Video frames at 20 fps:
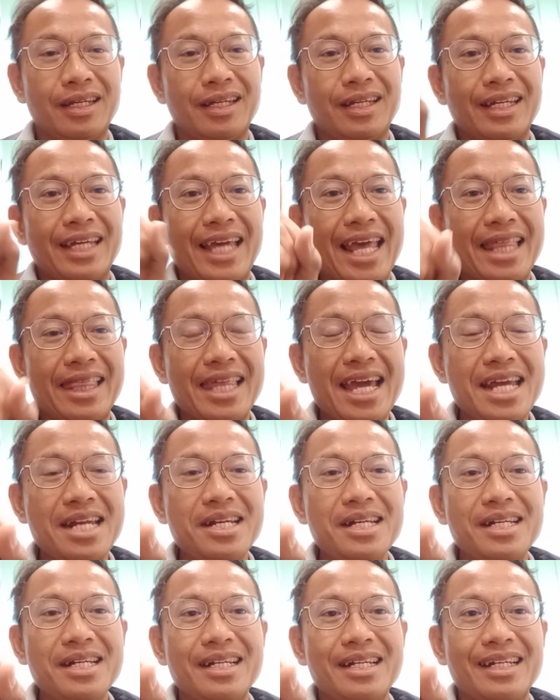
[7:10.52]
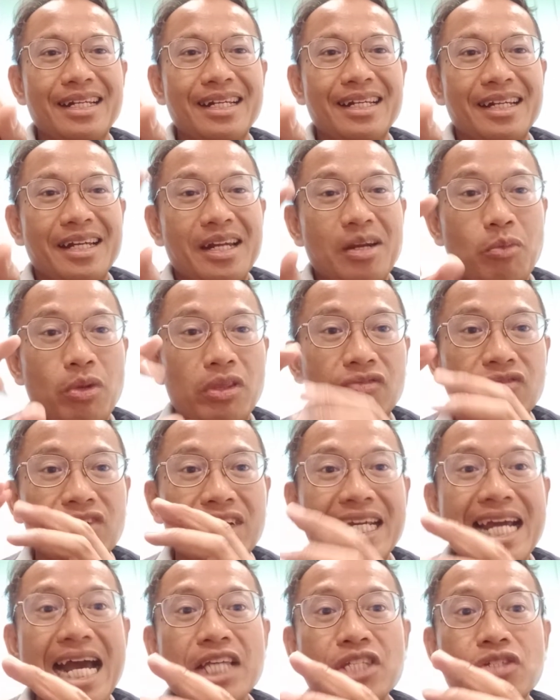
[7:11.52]
And then with
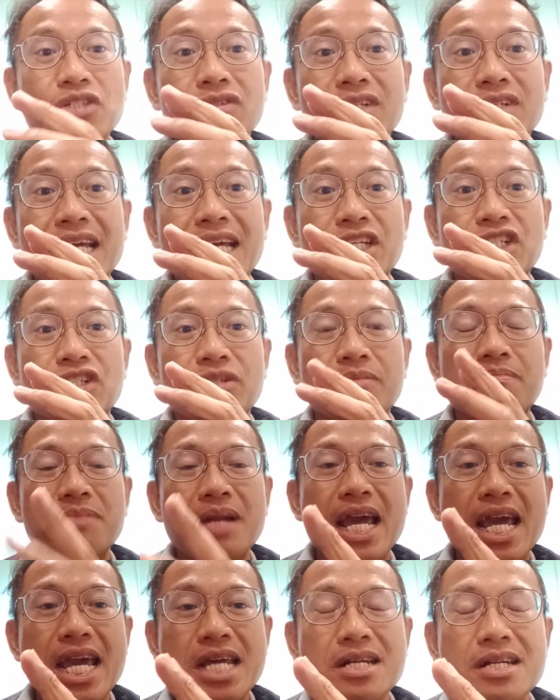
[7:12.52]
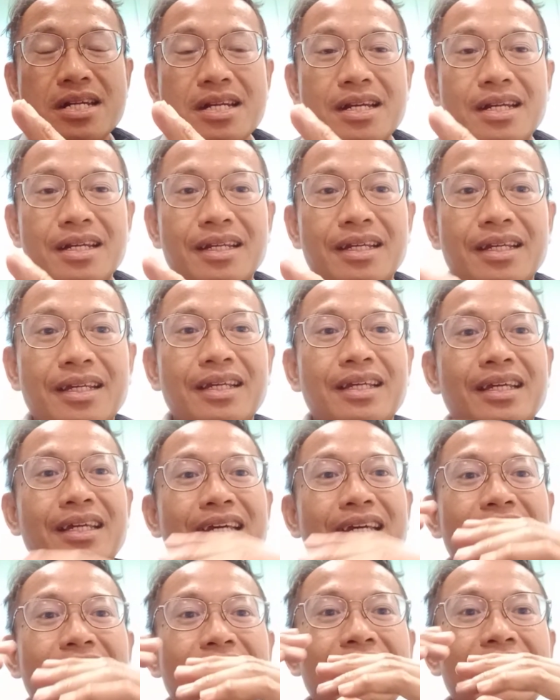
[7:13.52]
regards to the action plan,
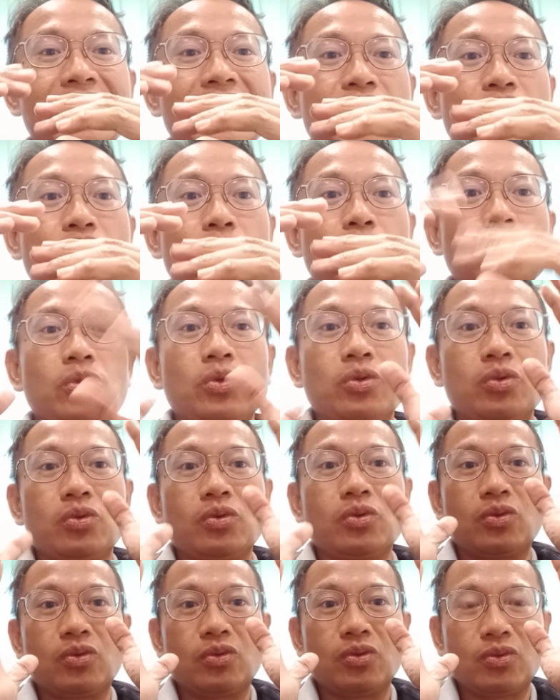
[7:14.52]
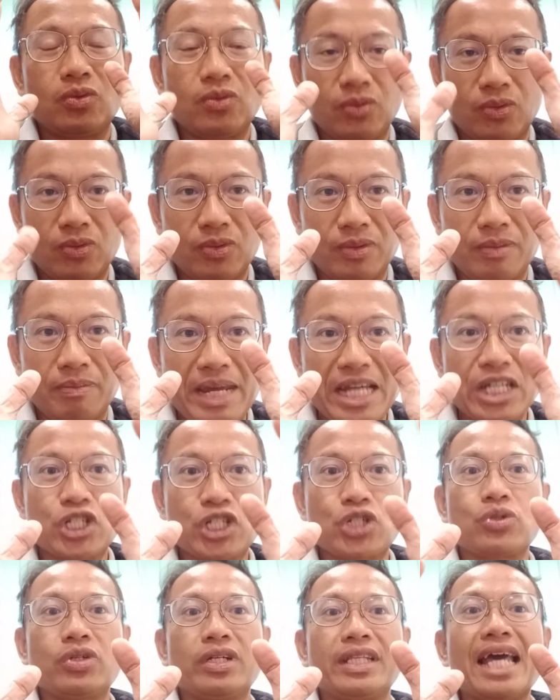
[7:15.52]
you need to make
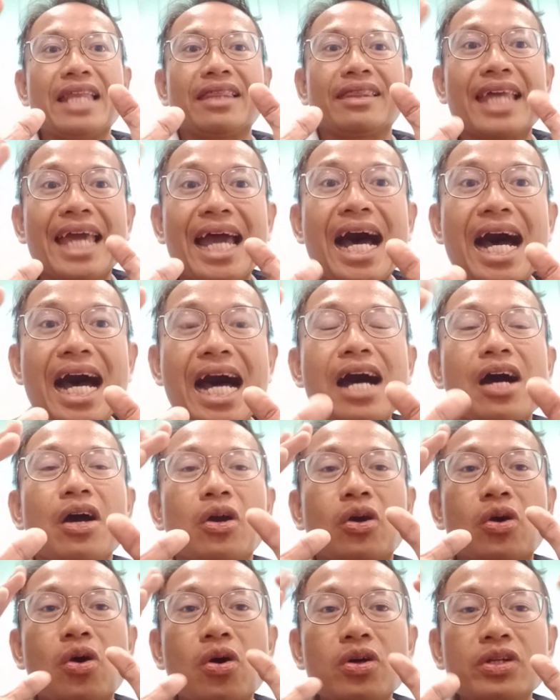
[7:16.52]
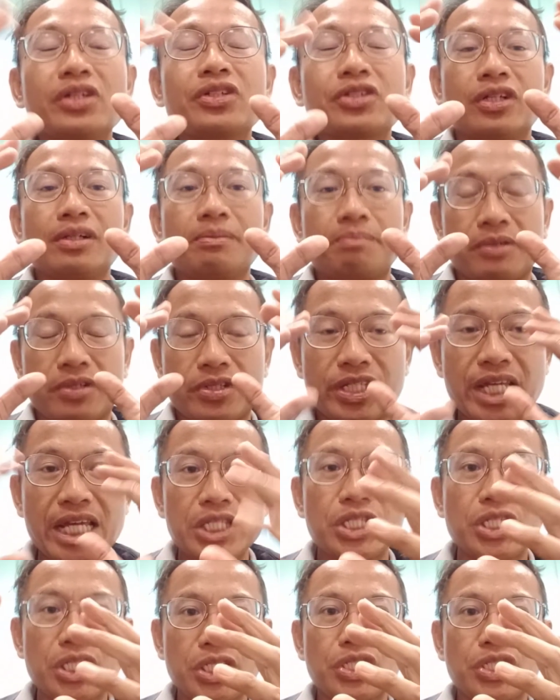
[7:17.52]
sure that there are control
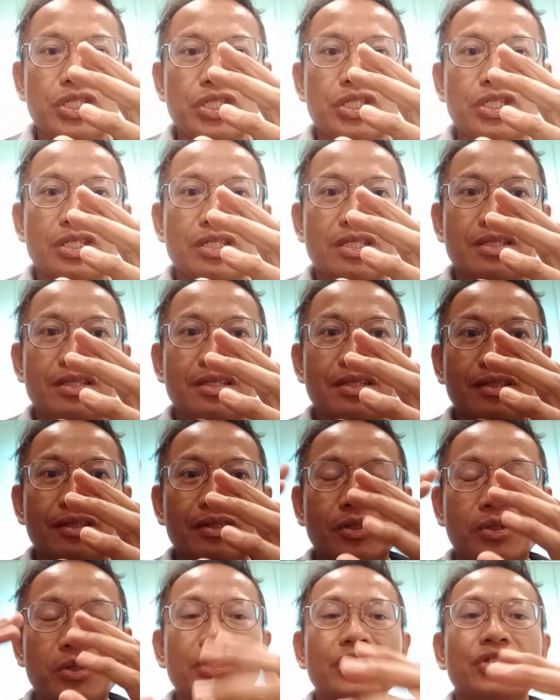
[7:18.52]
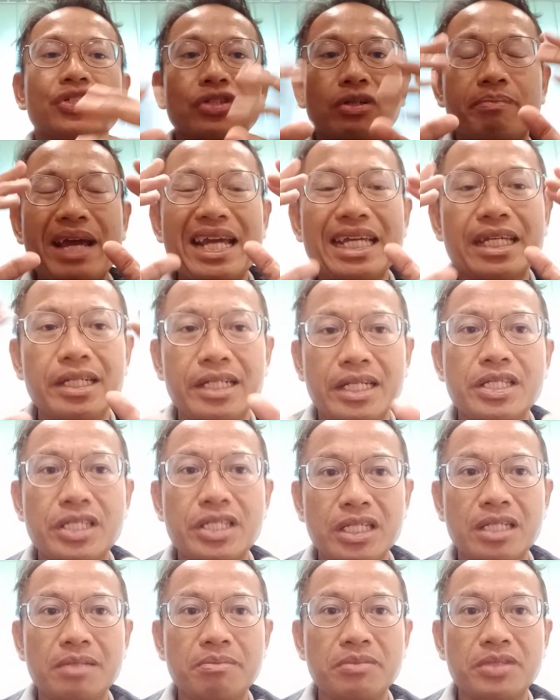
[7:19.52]
processes, control
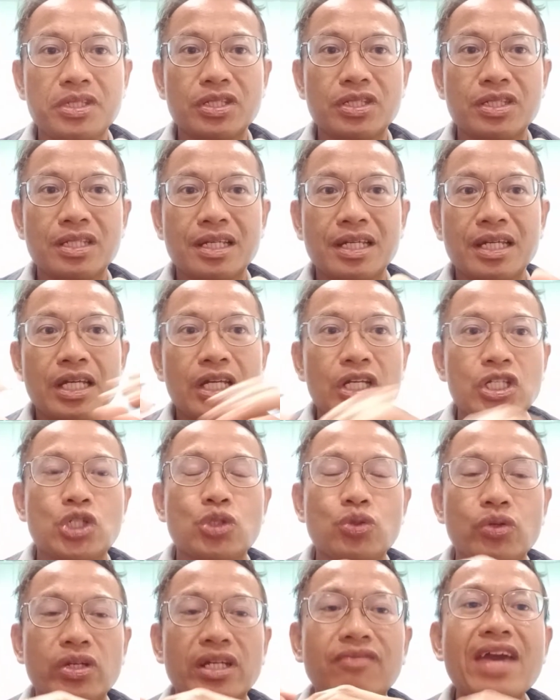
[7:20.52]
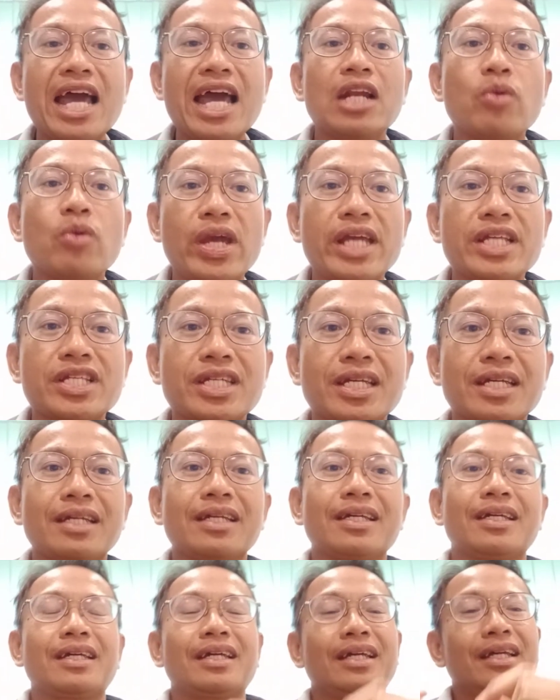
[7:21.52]
mechanisms to evaluate
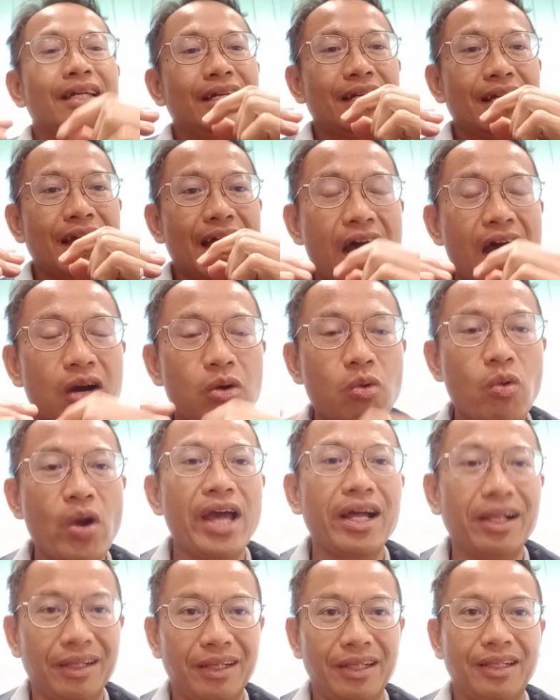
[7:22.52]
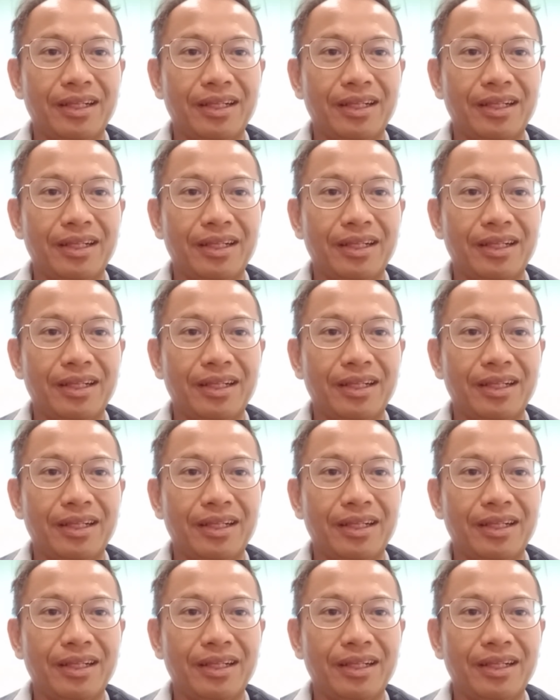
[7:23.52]
how well,